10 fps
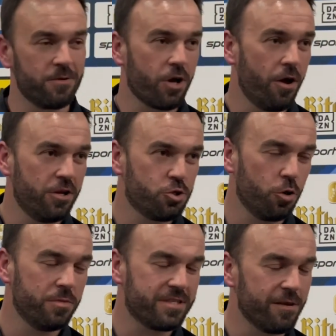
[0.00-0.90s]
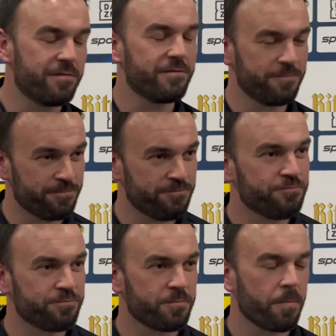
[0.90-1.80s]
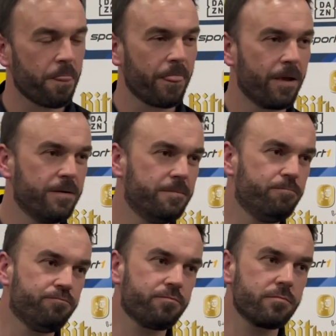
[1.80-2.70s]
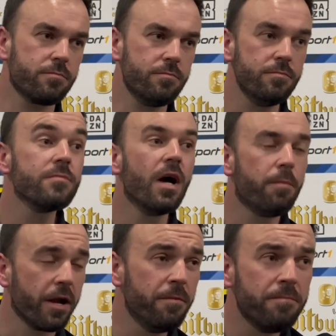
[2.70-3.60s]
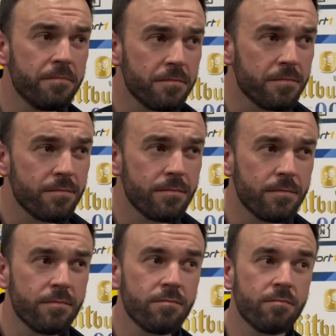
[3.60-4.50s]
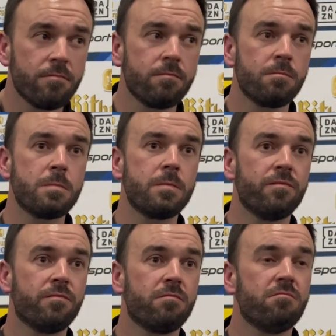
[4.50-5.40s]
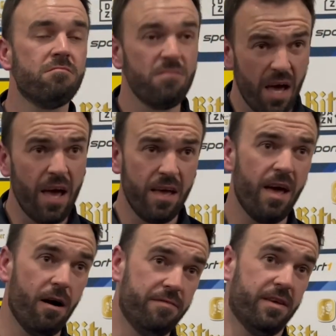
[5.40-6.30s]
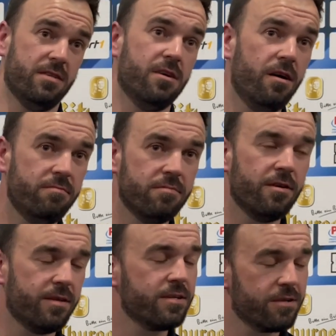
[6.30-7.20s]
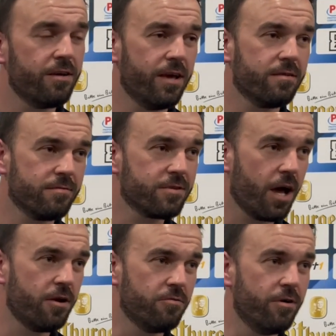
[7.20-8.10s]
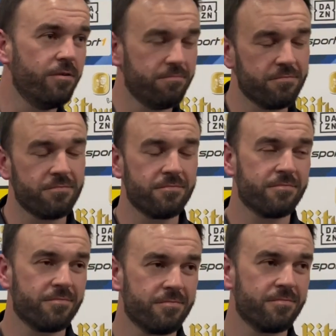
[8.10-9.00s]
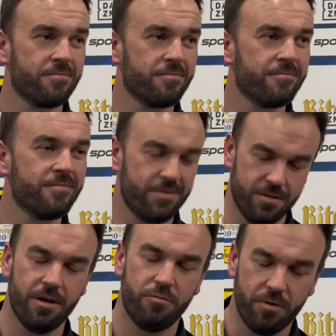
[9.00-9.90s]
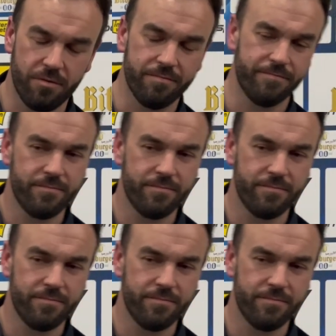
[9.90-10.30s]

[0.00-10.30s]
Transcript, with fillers: Go and enjoy myself. Is that the strength of you? Pardon? Is that the strength of you? Yeah, yeah, I think so. I think so, yeah. It's going all right. George, thank you. Good luck tomorrow.